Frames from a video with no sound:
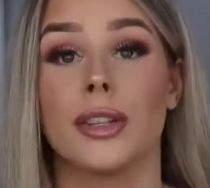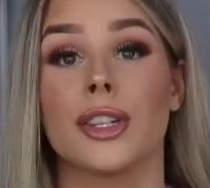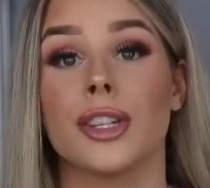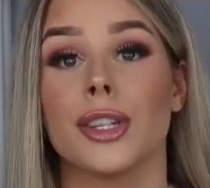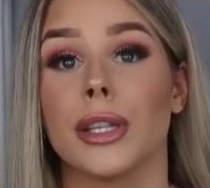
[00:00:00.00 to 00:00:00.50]

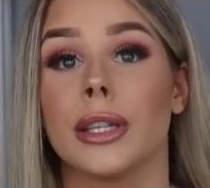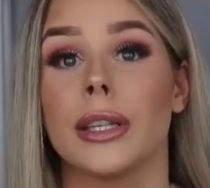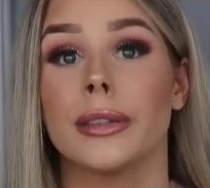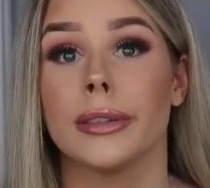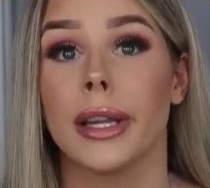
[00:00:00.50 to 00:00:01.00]
Shit,
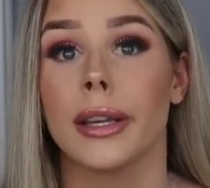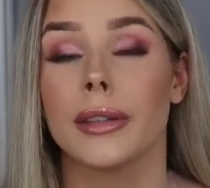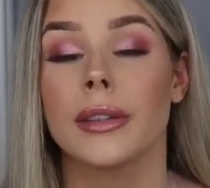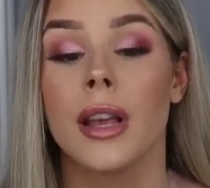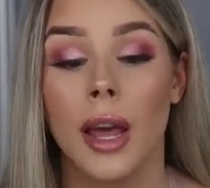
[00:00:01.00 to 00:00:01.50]
that's been
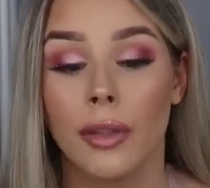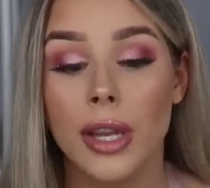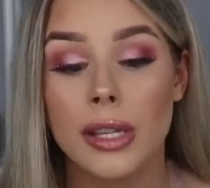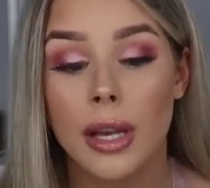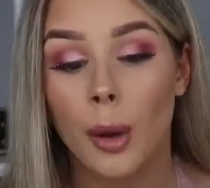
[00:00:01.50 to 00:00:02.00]
nice.
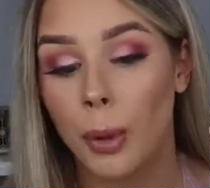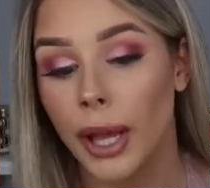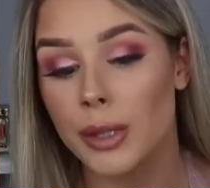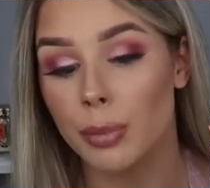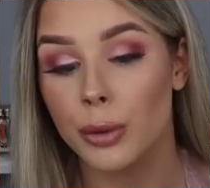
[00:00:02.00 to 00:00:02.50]
This
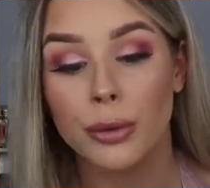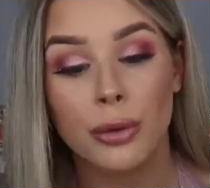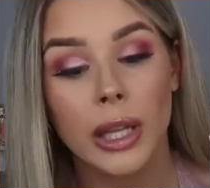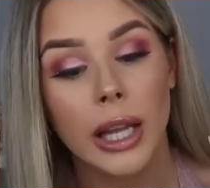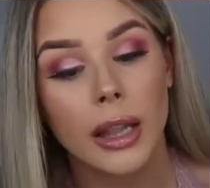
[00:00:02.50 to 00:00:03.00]
applies
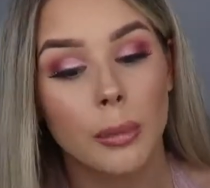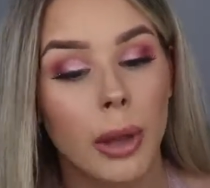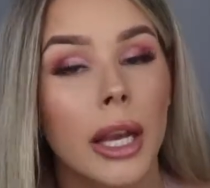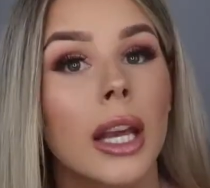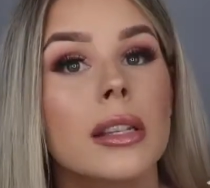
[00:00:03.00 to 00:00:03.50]
beautifully. The
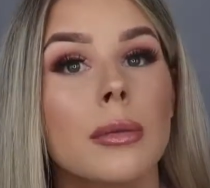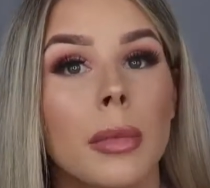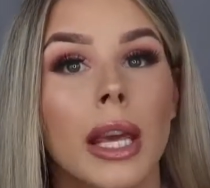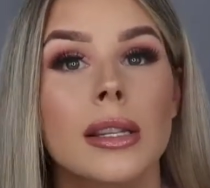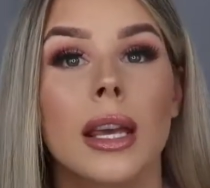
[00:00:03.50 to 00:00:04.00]
blending is
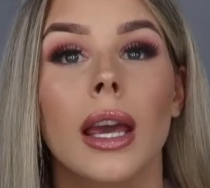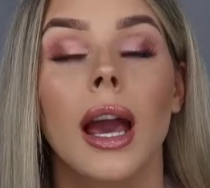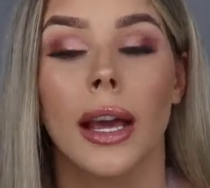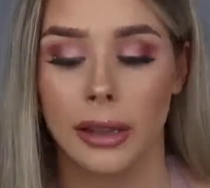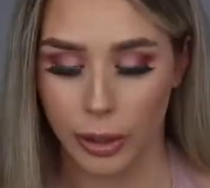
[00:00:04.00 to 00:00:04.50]
amazing.
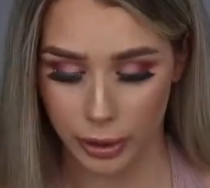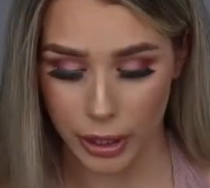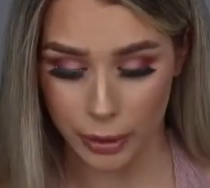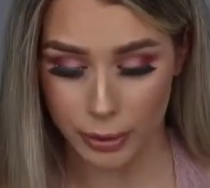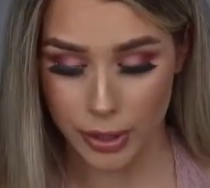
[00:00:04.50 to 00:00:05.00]
I literally
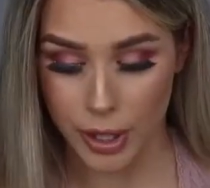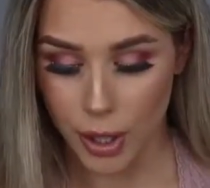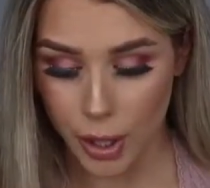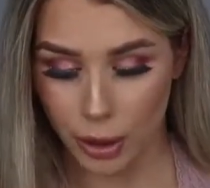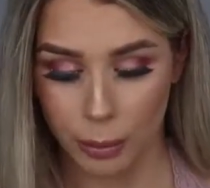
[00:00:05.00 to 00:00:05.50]
used
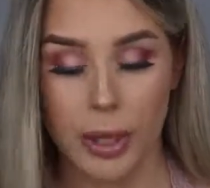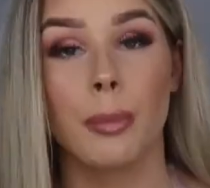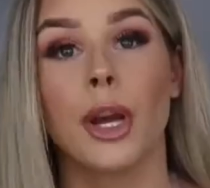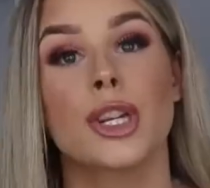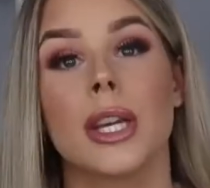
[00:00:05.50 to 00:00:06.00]
3
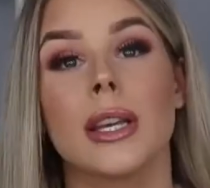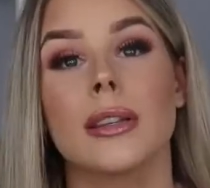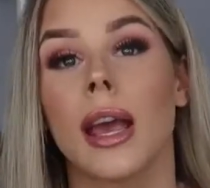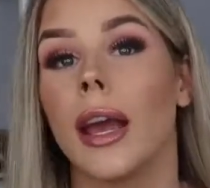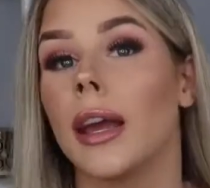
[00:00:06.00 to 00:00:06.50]

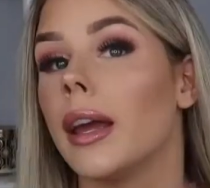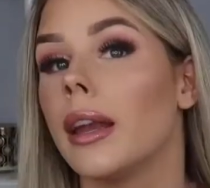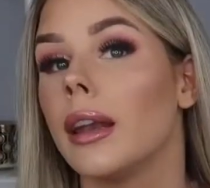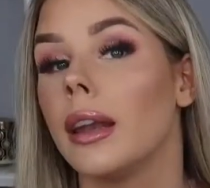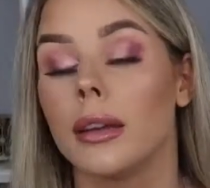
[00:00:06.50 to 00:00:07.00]
brushes
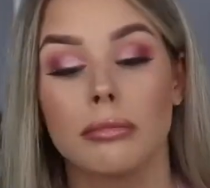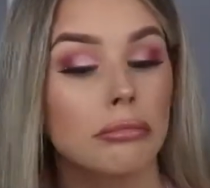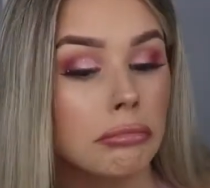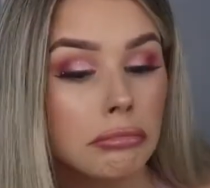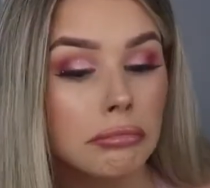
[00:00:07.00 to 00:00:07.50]
and
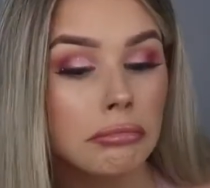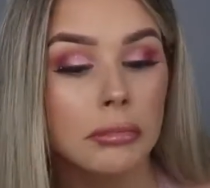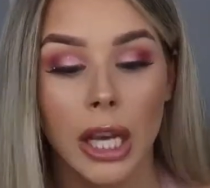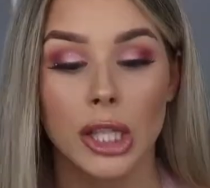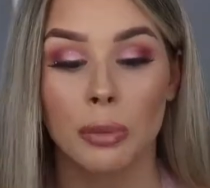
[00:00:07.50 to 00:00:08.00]

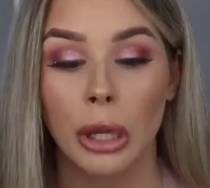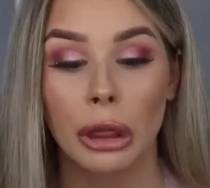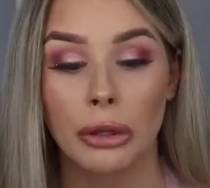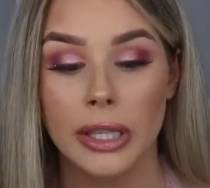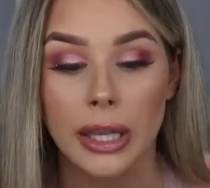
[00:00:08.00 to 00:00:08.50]
it took me
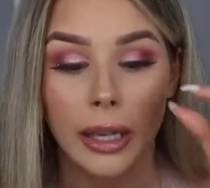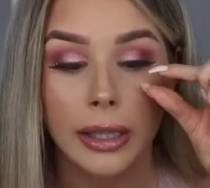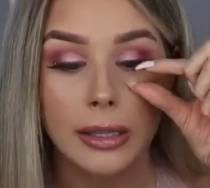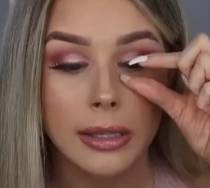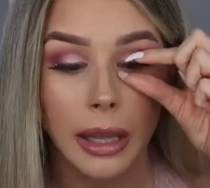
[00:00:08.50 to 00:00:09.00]
30 seconds.